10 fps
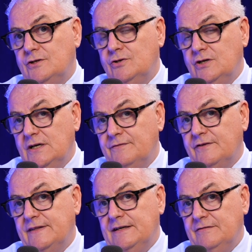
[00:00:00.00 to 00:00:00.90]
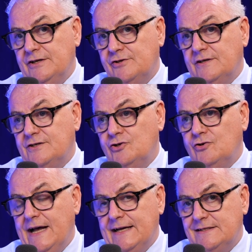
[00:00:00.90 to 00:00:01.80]
Look after their interests. You're
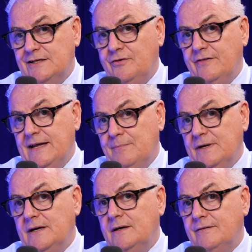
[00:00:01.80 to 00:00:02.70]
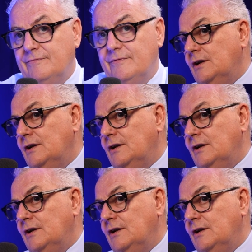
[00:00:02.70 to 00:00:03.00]
acting on their behalf.